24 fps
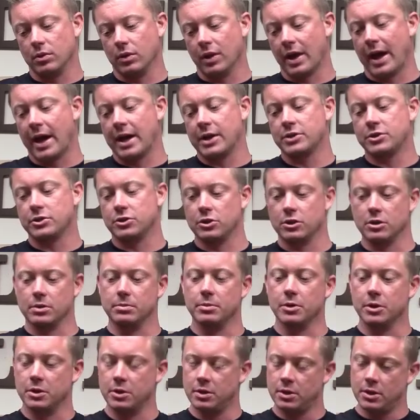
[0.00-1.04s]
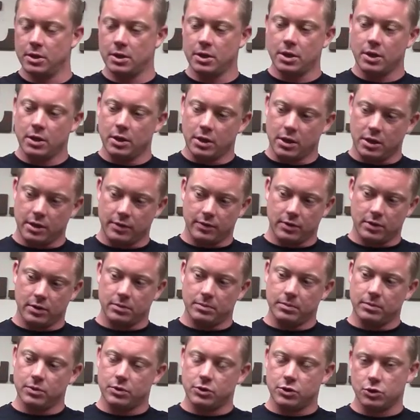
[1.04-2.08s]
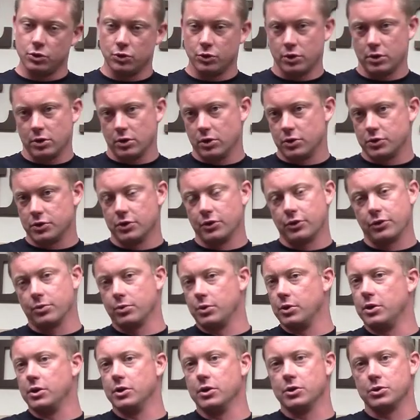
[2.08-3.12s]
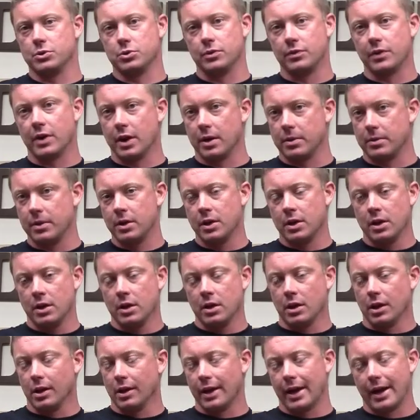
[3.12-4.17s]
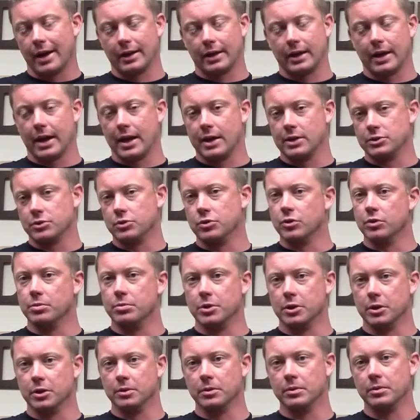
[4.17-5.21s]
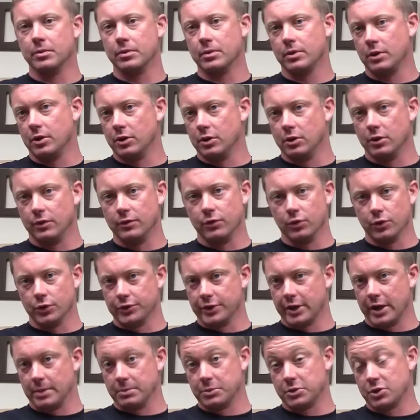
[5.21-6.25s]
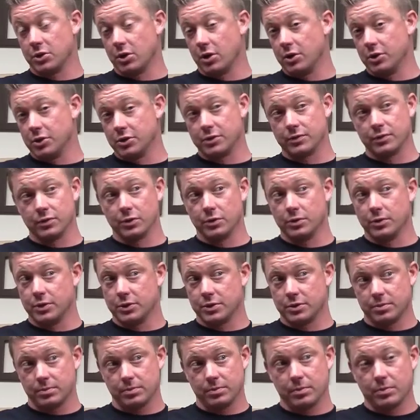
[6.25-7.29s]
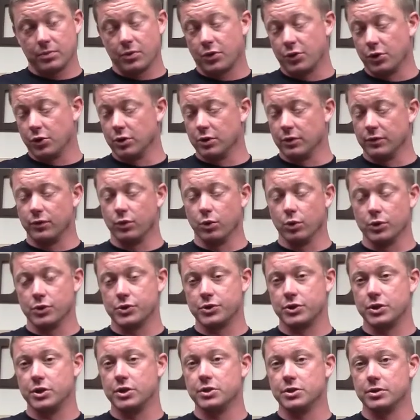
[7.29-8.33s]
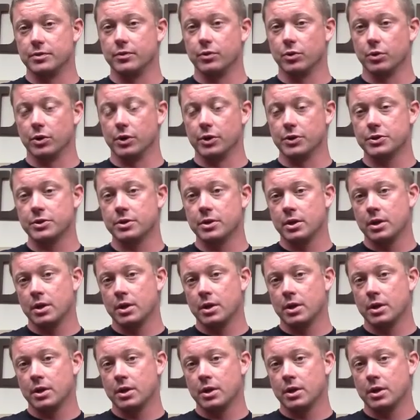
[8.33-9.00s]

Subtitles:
last year, but even 2 years and 3 years, we've got a lot of guys who have been, full-time starters for this 3rd or 4th season for us.